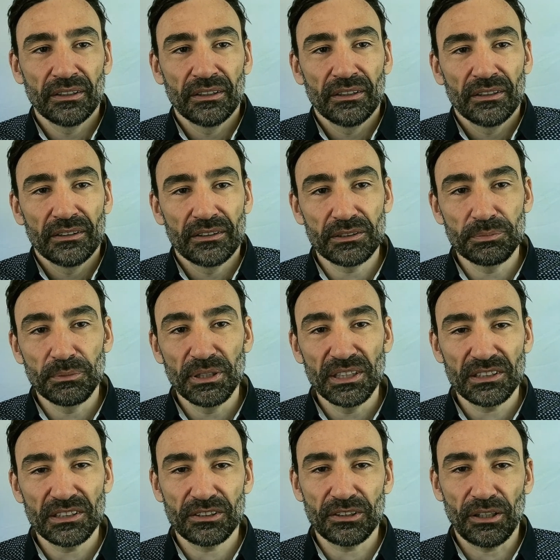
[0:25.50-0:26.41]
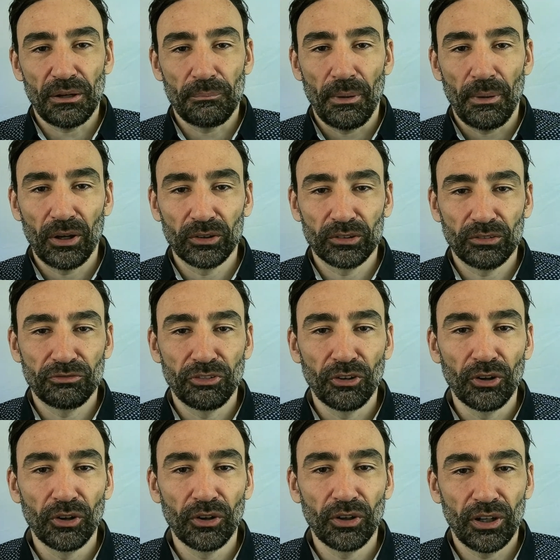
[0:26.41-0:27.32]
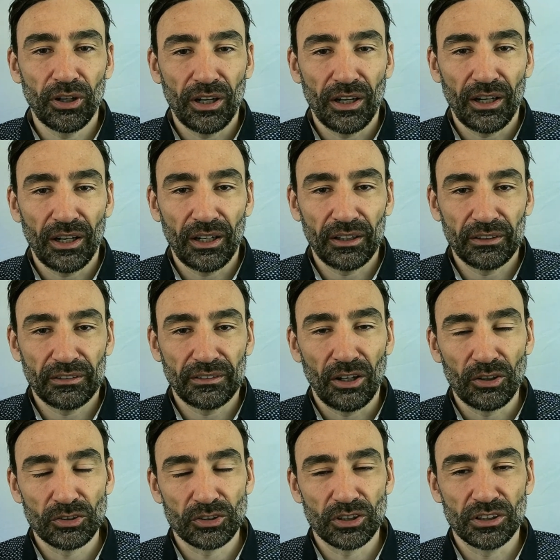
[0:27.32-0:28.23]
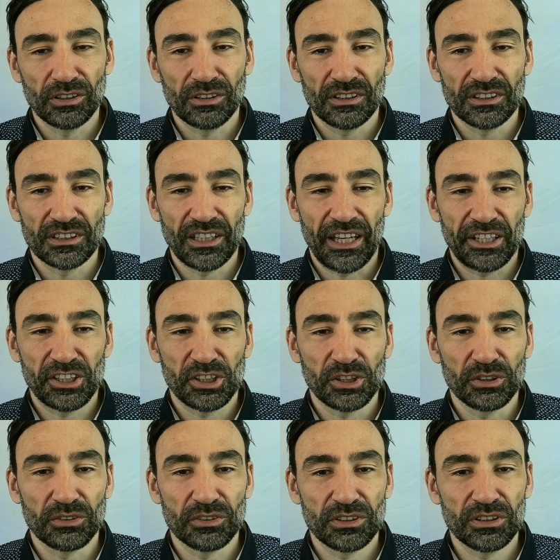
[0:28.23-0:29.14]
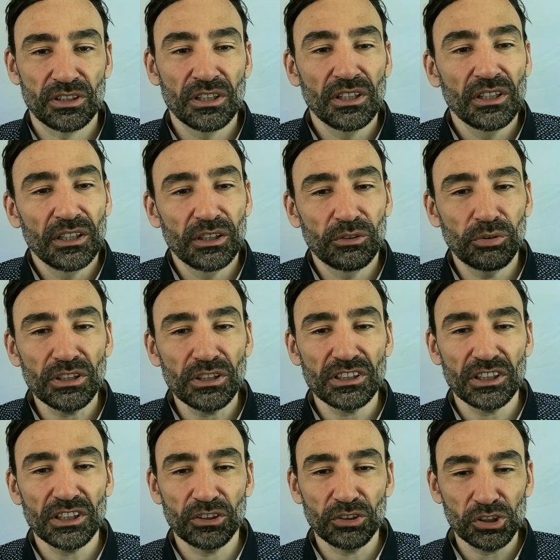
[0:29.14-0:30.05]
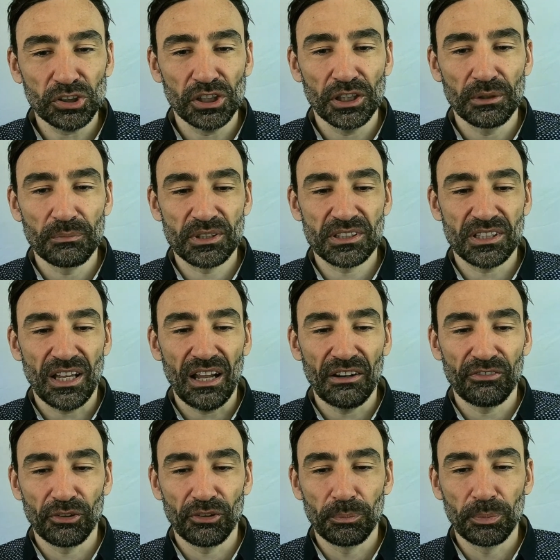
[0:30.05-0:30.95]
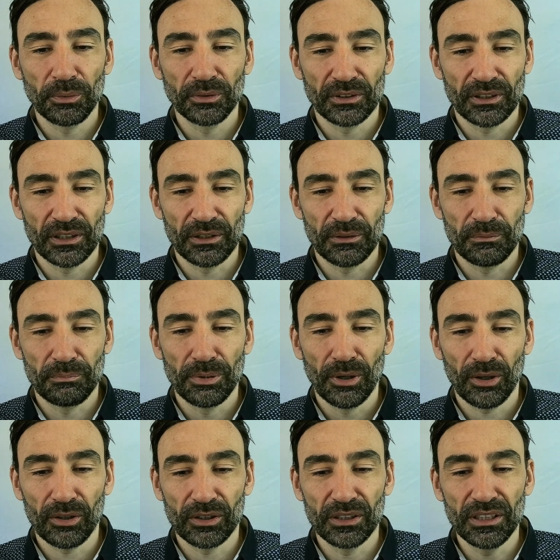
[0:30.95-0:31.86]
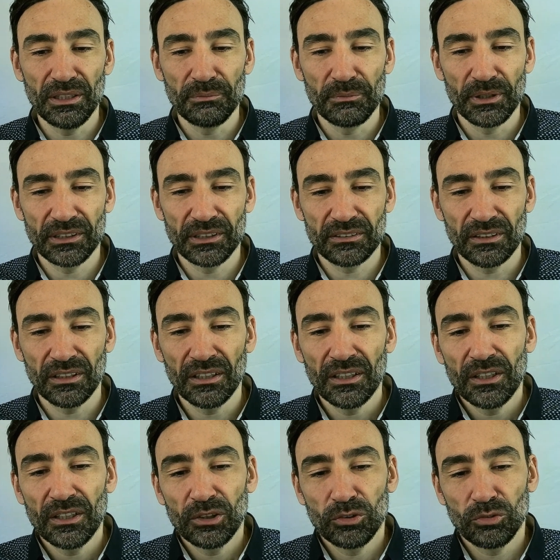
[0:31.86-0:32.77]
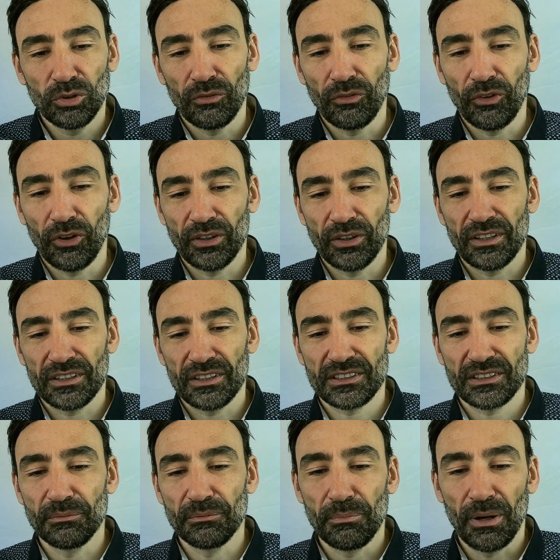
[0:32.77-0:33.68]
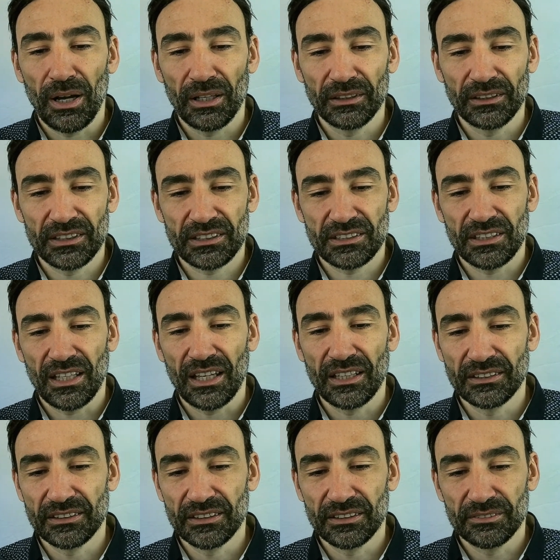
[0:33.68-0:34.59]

This means about 4,000 transactions. It was Satoshi himself who put the block limit to avoid that somebody send